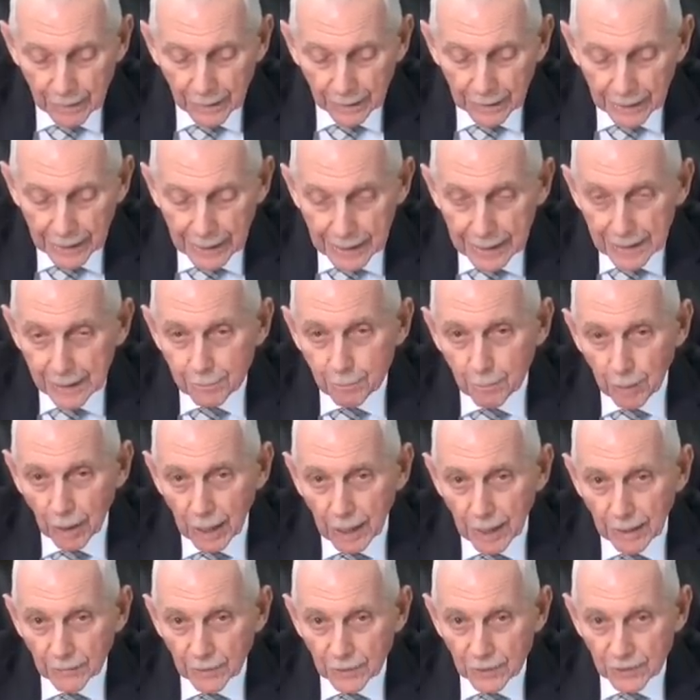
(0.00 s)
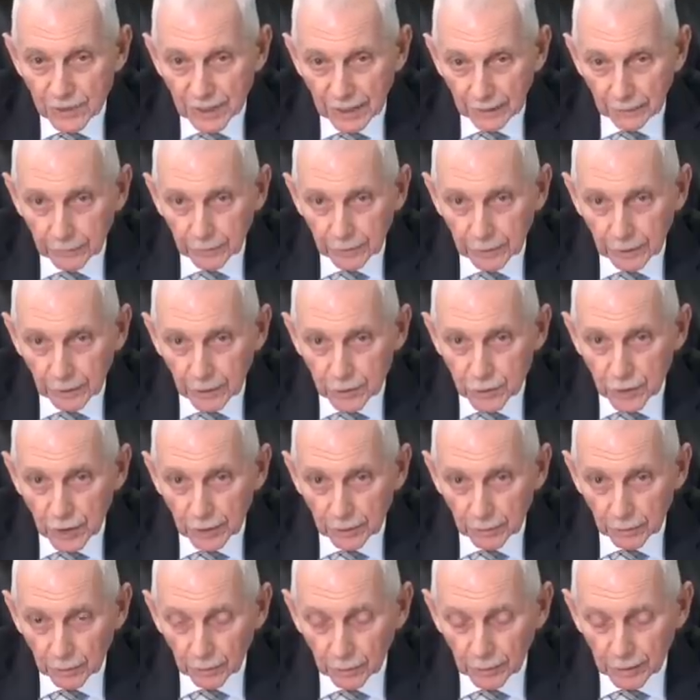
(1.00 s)
led by the Secretary
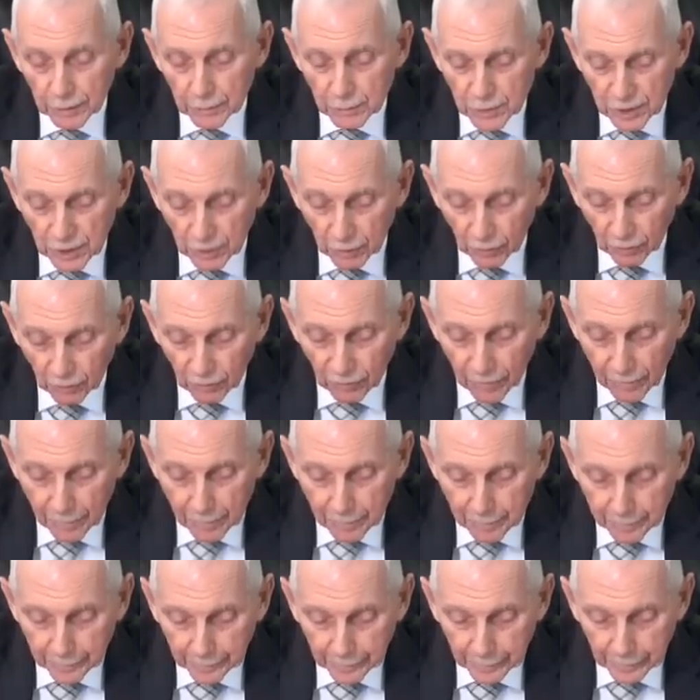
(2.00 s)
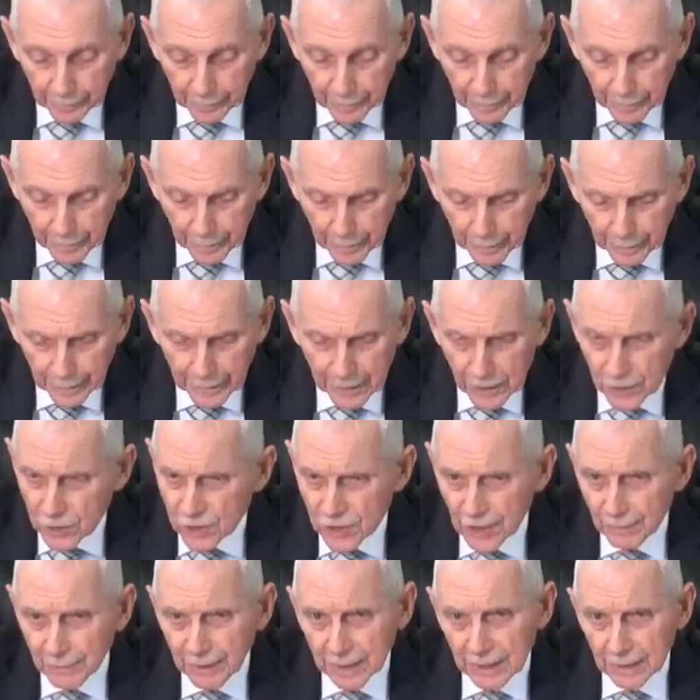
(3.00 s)
General himself. The
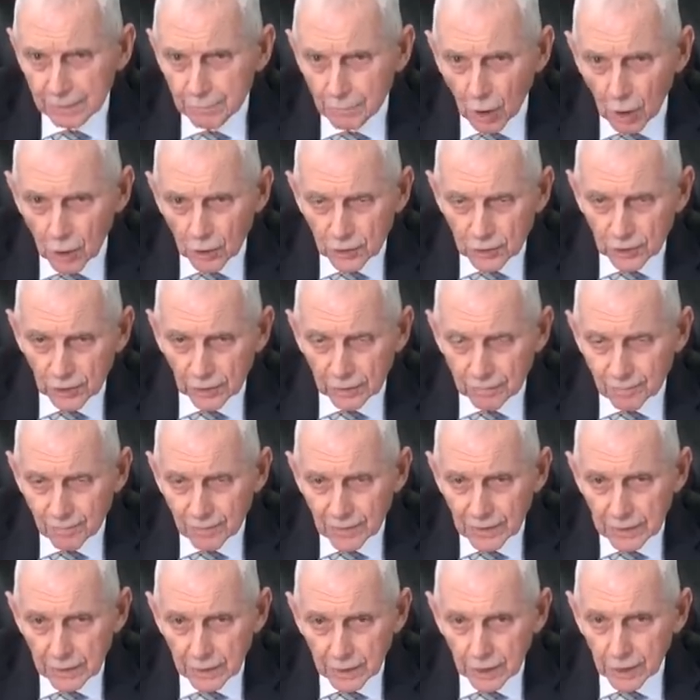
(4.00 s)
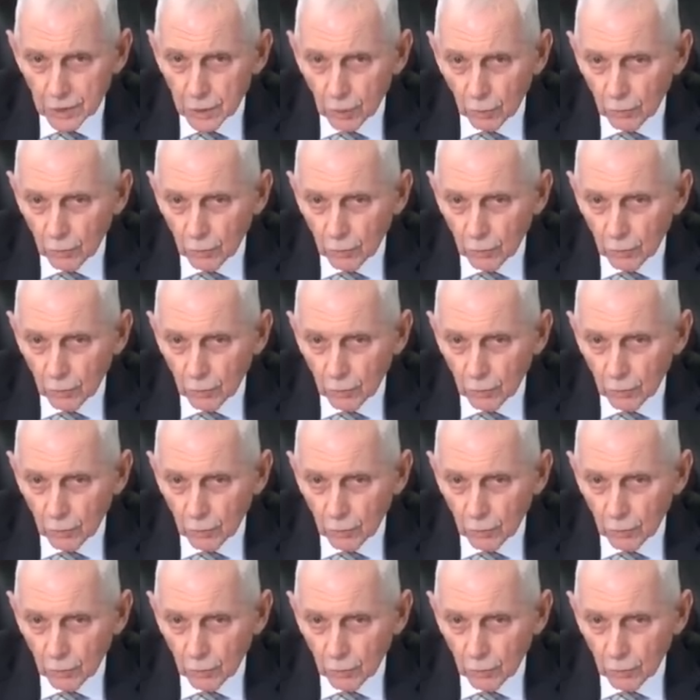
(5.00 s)
summit in Malta in